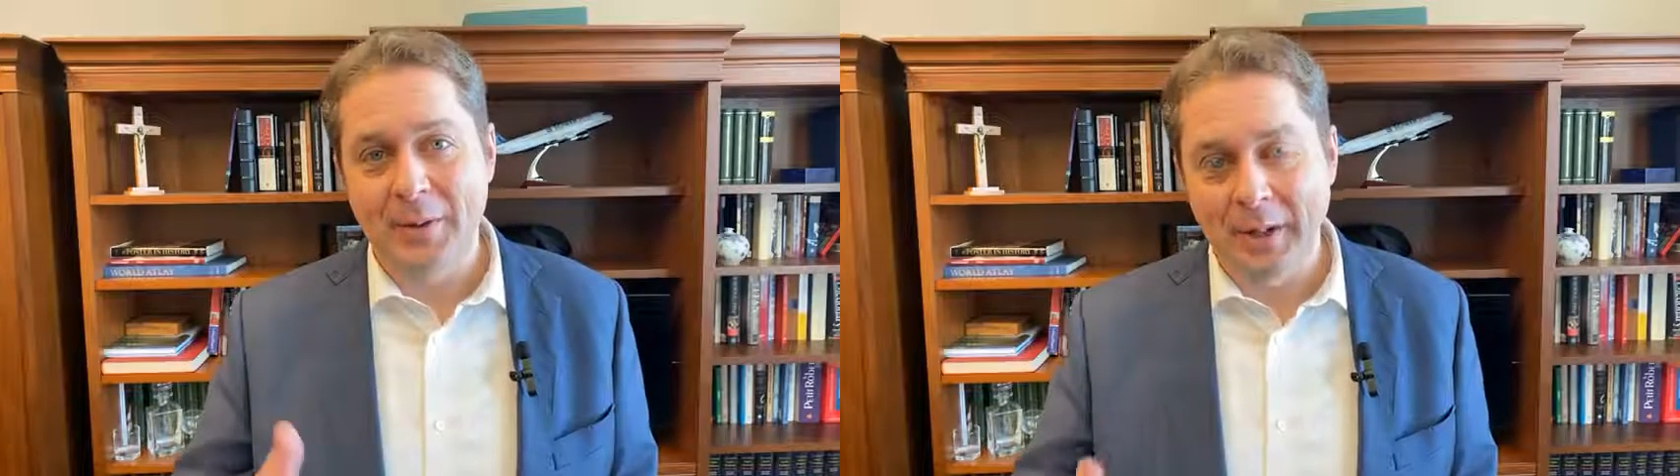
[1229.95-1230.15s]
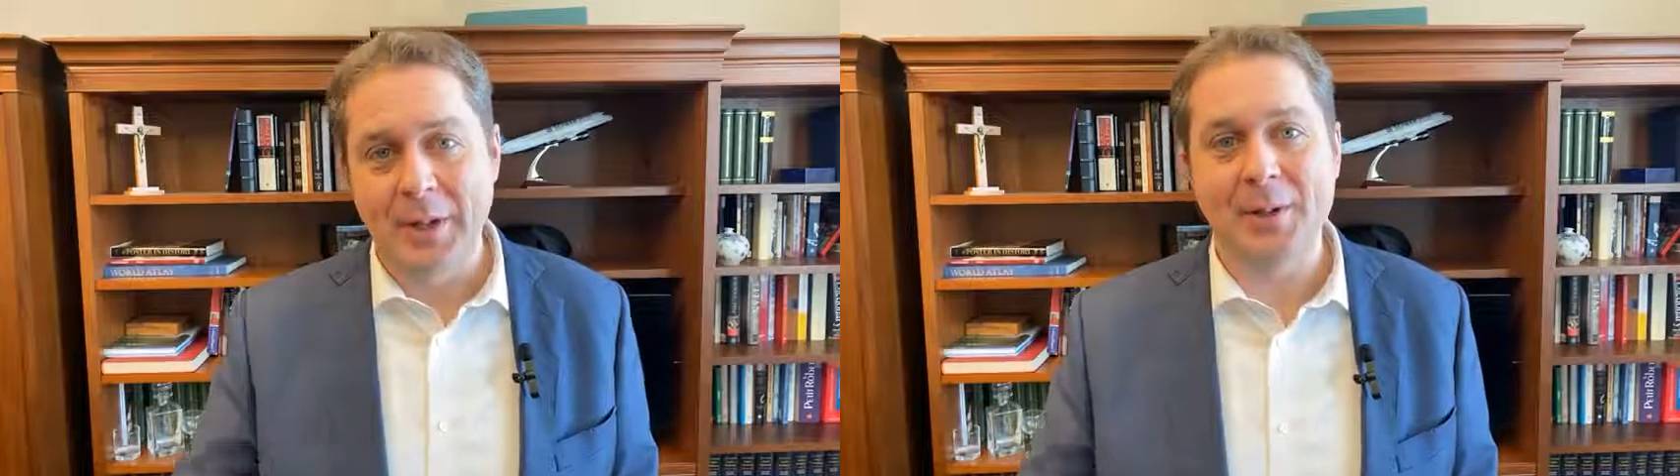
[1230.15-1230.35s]

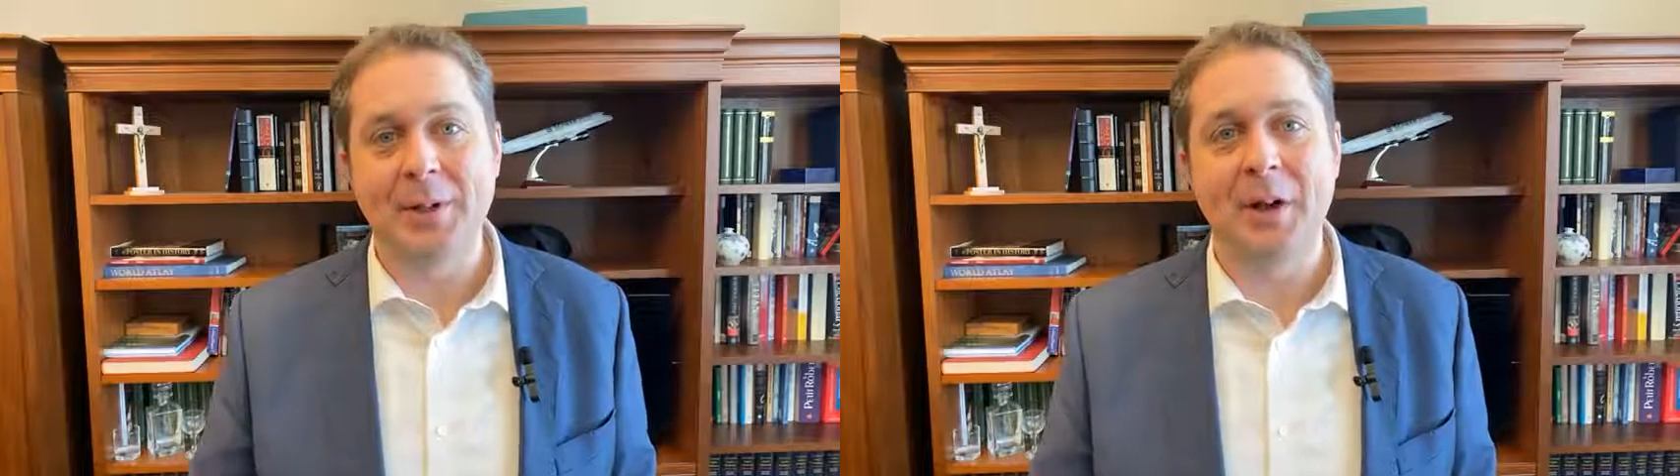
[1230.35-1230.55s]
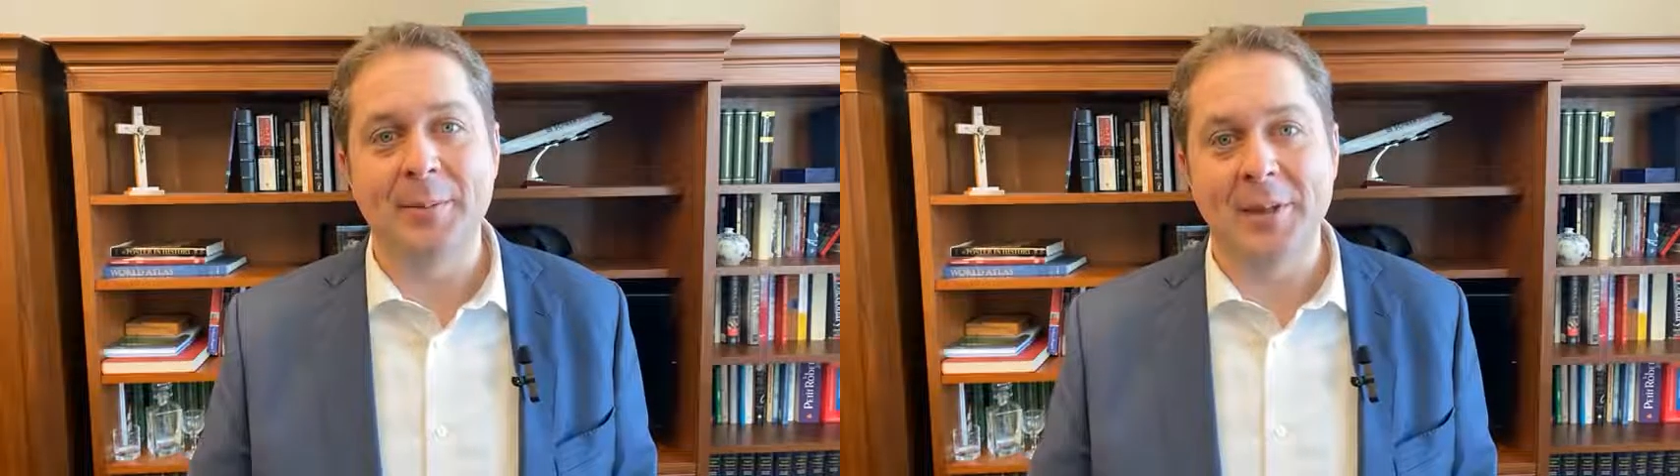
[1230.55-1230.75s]
The House
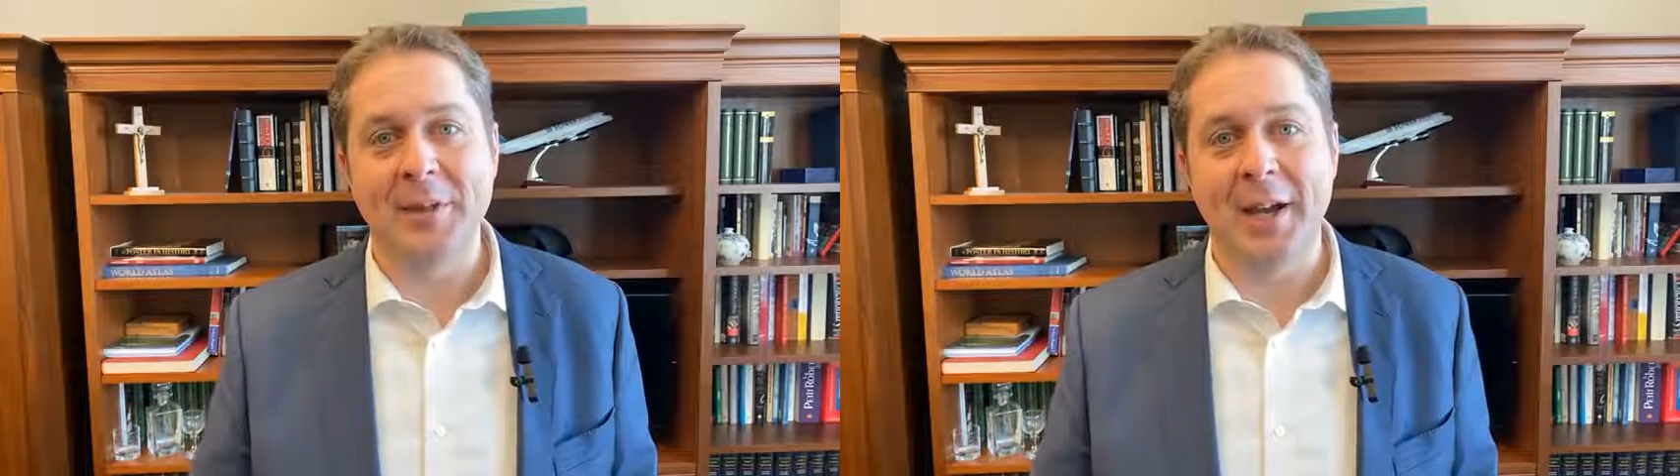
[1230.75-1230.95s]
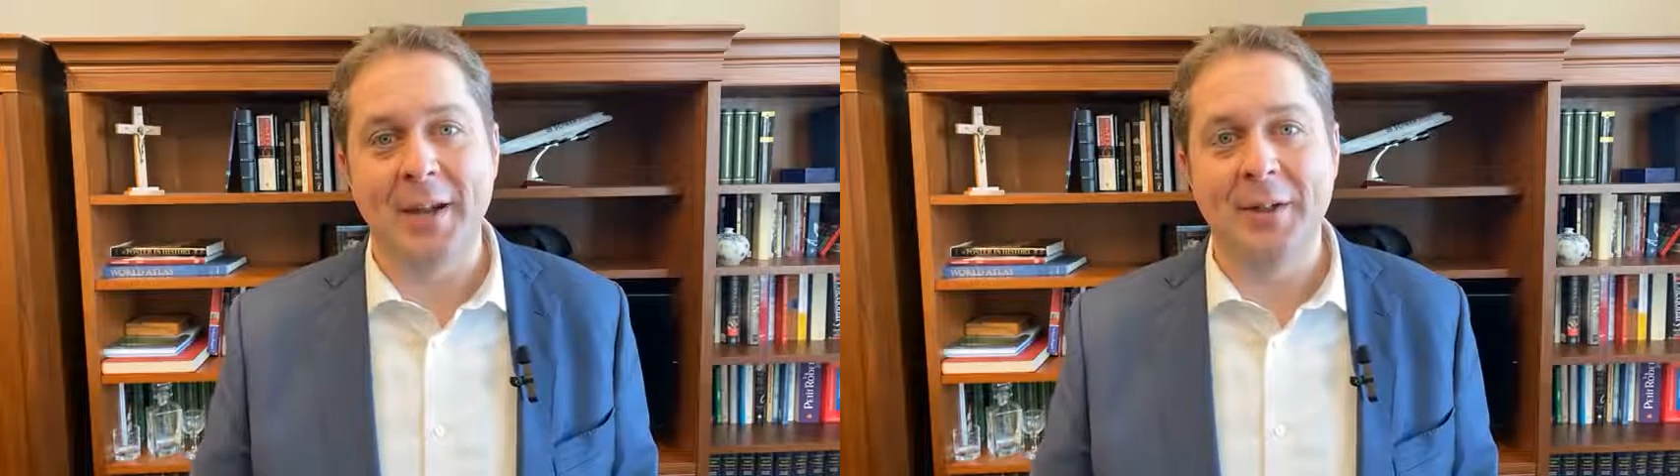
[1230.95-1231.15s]
of Commons
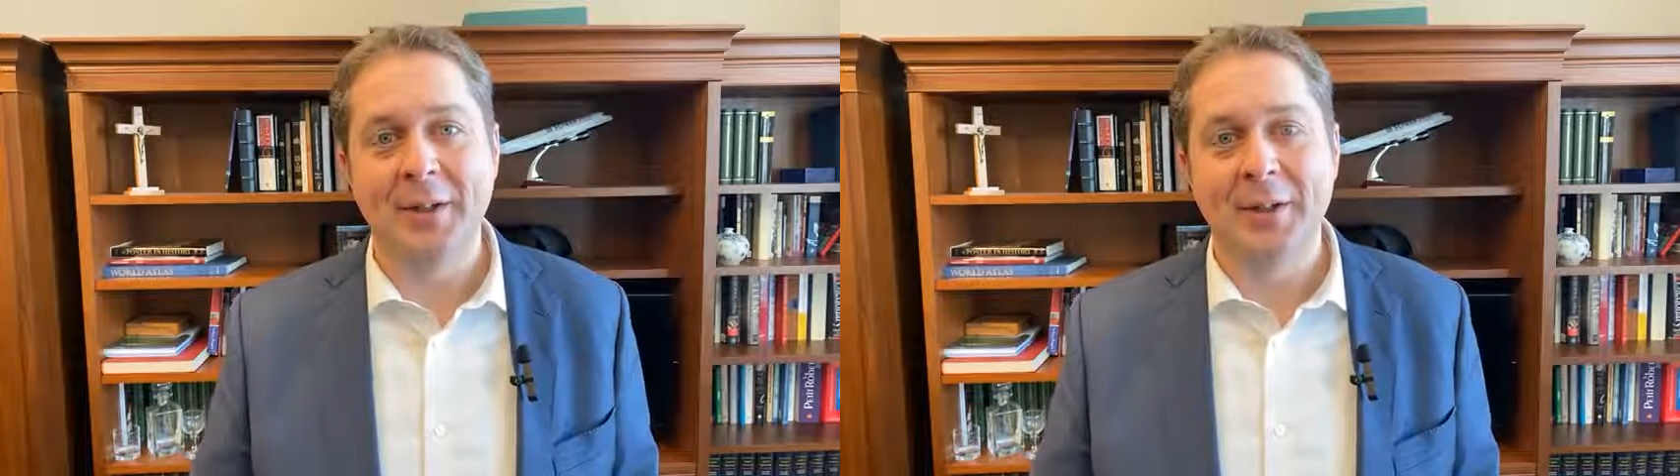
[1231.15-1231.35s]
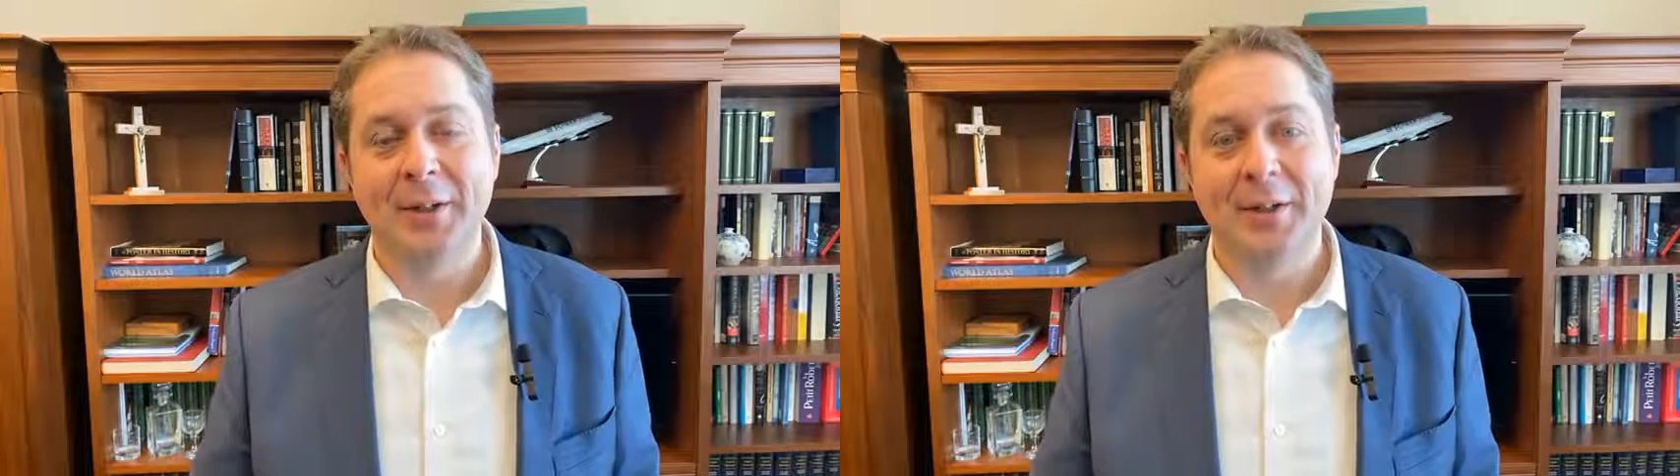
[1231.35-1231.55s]
sat.
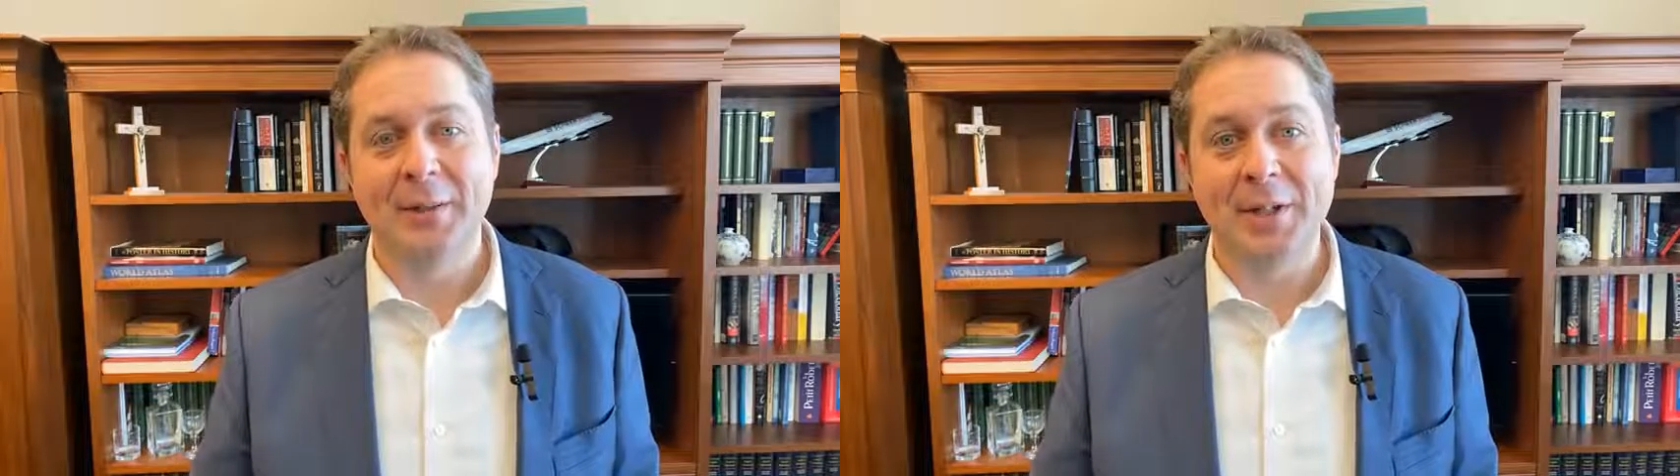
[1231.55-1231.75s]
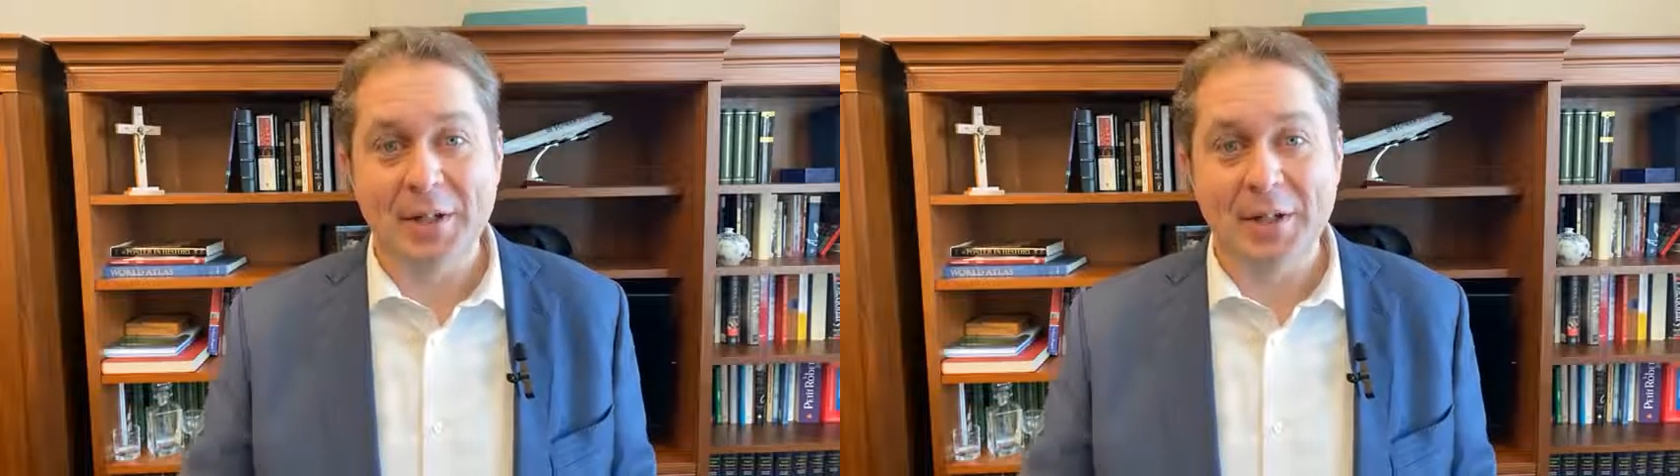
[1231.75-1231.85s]
We